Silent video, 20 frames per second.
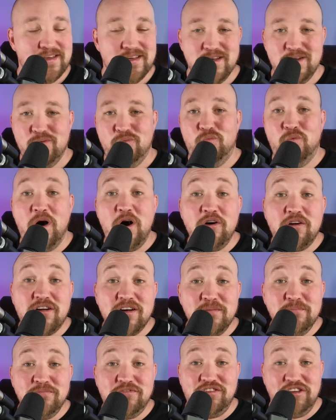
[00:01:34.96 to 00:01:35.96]

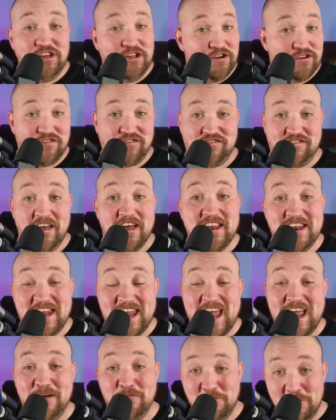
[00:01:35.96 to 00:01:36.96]
Welcome to your
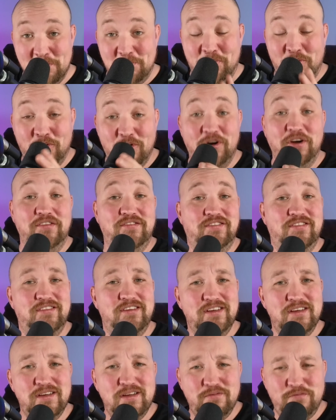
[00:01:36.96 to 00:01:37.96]
Sunday report.
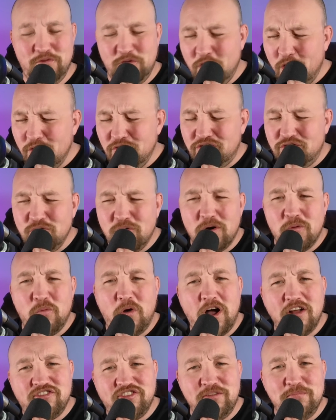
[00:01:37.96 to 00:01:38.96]
For those who are
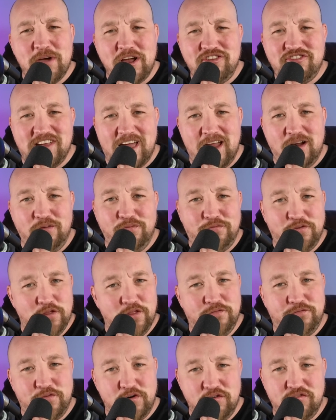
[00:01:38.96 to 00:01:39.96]
watching my channel for the
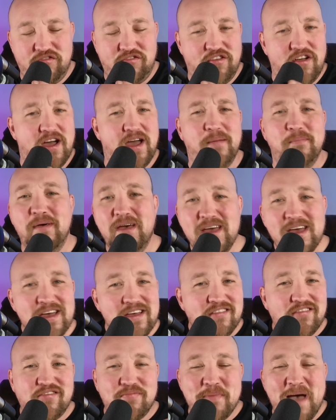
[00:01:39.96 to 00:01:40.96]
first time,
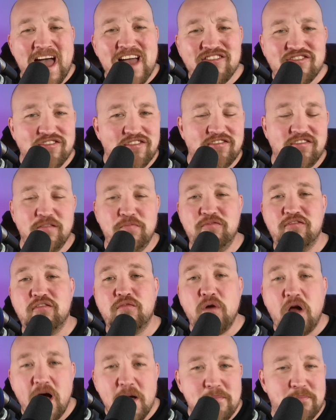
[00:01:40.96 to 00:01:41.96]
smash the
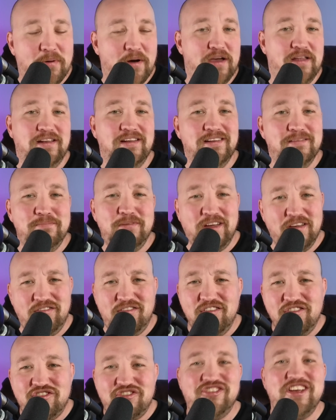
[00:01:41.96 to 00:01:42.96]
subscribe button because
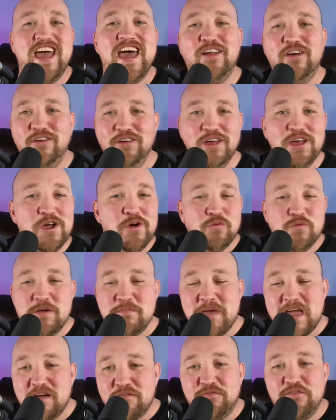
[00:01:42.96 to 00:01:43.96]
this channel, we
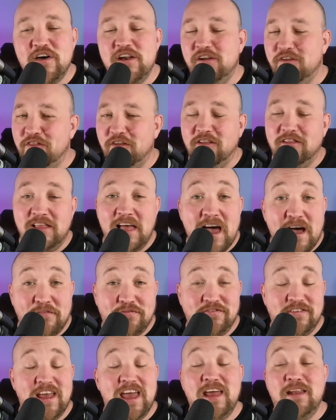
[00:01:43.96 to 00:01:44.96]
make fun of the
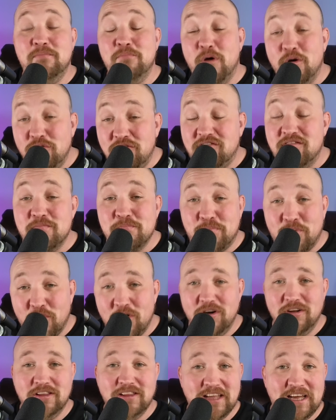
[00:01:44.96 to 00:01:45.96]
left. And most
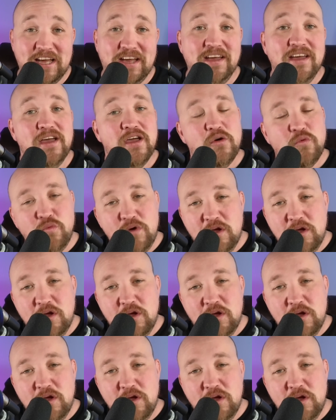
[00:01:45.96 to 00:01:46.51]
importantly, we